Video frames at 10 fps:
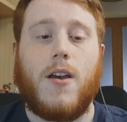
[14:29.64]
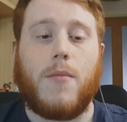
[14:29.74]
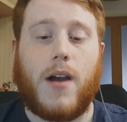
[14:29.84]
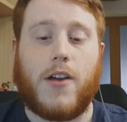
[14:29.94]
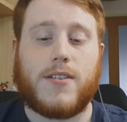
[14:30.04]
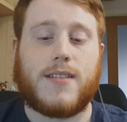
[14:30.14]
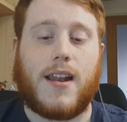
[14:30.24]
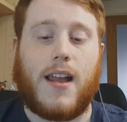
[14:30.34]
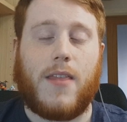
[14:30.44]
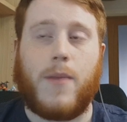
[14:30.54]
But I
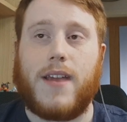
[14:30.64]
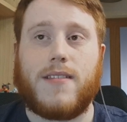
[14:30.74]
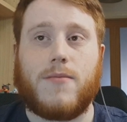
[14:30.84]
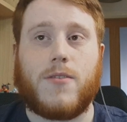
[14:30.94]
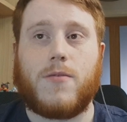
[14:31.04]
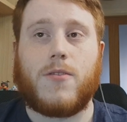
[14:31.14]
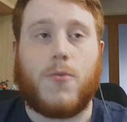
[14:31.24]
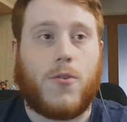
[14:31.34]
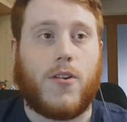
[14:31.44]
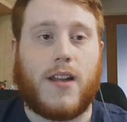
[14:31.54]
understand, like, the pacing was still
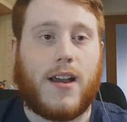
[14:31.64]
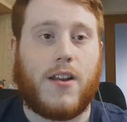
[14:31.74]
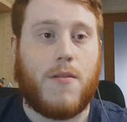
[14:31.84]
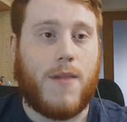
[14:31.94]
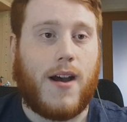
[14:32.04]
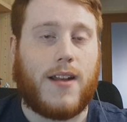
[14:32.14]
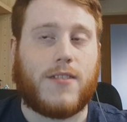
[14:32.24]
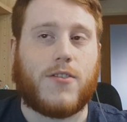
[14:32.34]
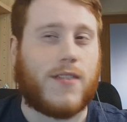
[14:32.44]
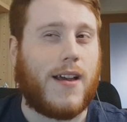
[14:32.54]
good. Like, I don't mind.
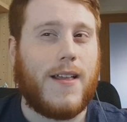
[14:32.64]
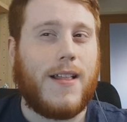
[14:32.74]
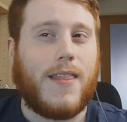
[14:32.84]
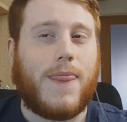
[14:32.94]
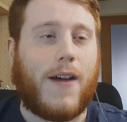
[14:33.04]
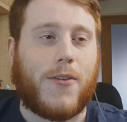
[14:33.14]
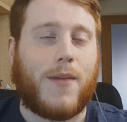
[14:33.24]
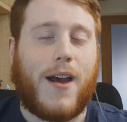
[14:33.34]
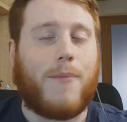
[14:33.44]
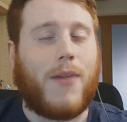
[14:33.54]
It's just that was
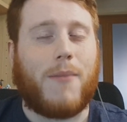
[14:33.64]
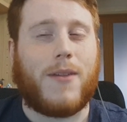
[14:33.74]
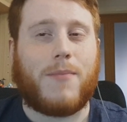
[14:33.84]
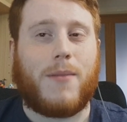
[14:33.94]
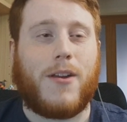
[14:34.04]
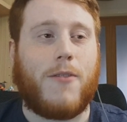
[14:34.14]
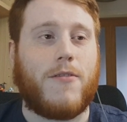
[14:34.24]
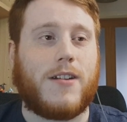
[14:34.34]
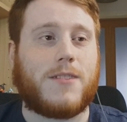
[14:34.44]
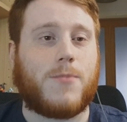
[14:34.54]
my bummy
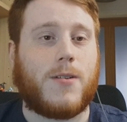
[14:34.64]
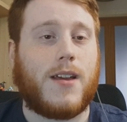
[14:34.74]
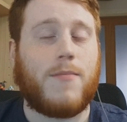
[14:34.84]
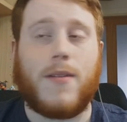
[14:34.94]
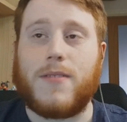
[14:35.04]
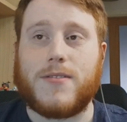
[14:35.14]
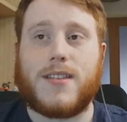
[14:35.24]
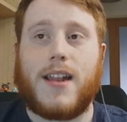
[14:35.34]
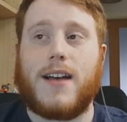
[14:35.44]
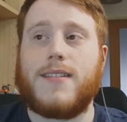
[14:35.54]
and rich. But yeah, I've got a
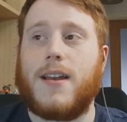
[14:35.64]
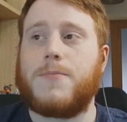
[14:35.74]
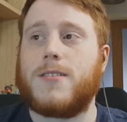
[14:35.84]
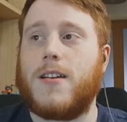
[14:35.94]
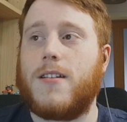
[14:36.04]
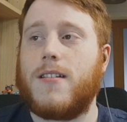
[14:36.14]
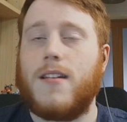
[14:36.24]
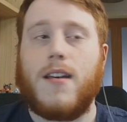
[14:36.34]
10 out of 10 episode.